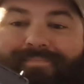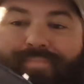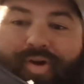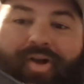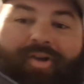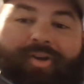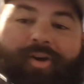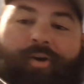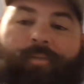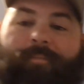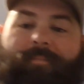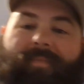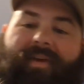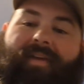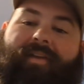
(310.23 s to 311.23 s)
Bronco
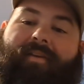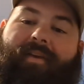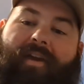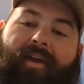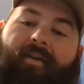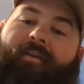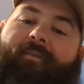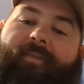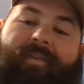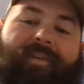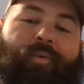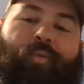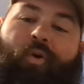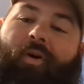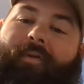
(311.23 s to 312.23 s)
in Area
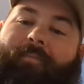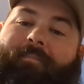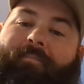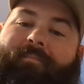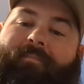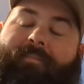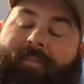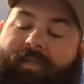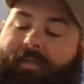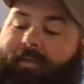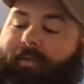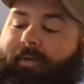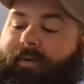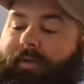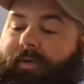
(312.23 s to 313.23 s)
51.
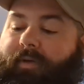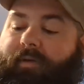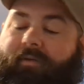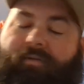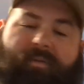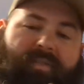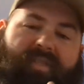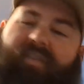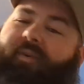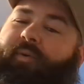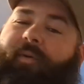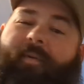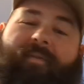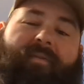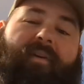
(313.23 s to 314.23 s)
Still
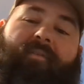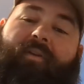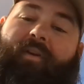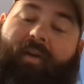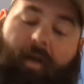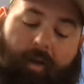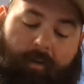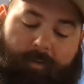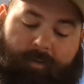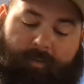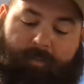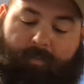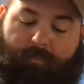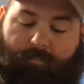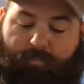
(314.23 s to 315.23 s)
one of my favorite colors.
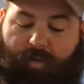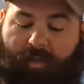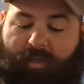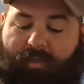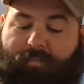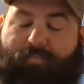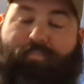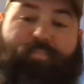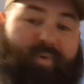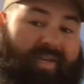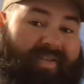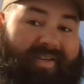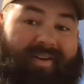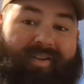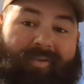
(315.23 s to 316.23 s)
Probably the
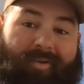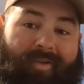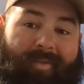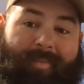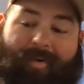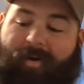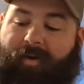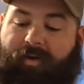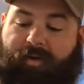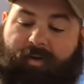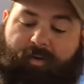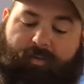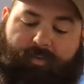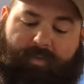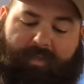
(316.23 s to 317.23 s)
best color on the
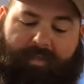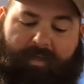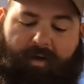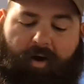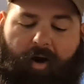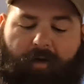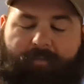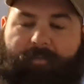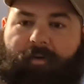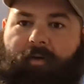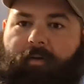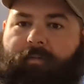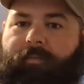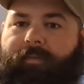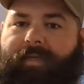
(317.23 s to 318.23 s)
Broncos that they
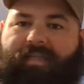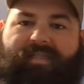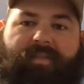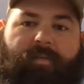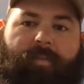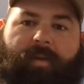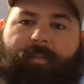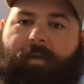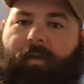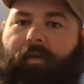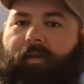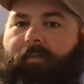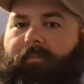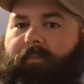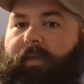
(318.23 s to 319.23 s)
offer next to
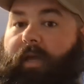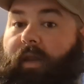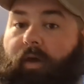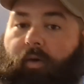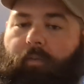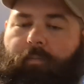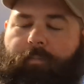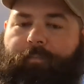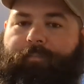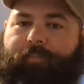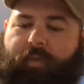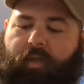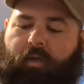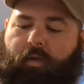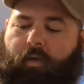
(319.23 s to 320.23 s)
maybe yellow.
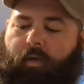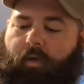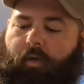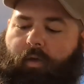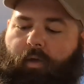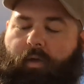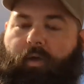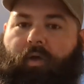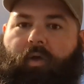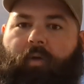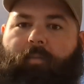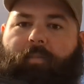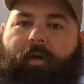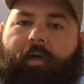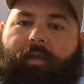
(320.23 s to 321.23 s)

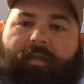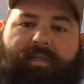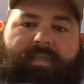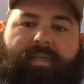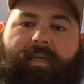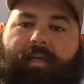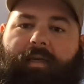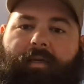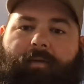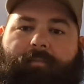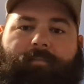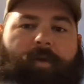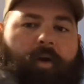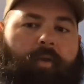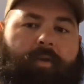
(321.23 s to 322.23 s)
But this
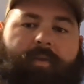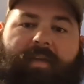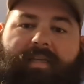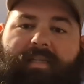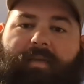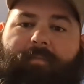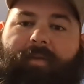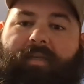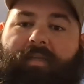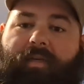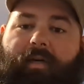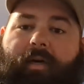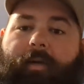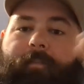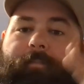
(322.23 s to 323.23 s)
thing, the only things that have been
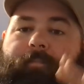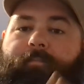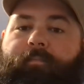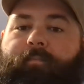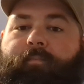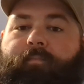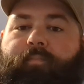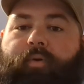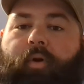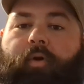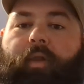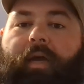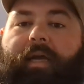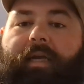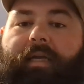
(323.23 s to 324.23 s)
done,
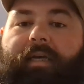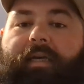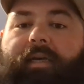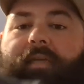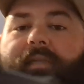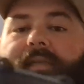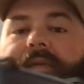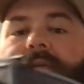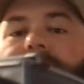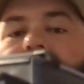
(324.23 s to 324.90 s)
Pro Light Kit,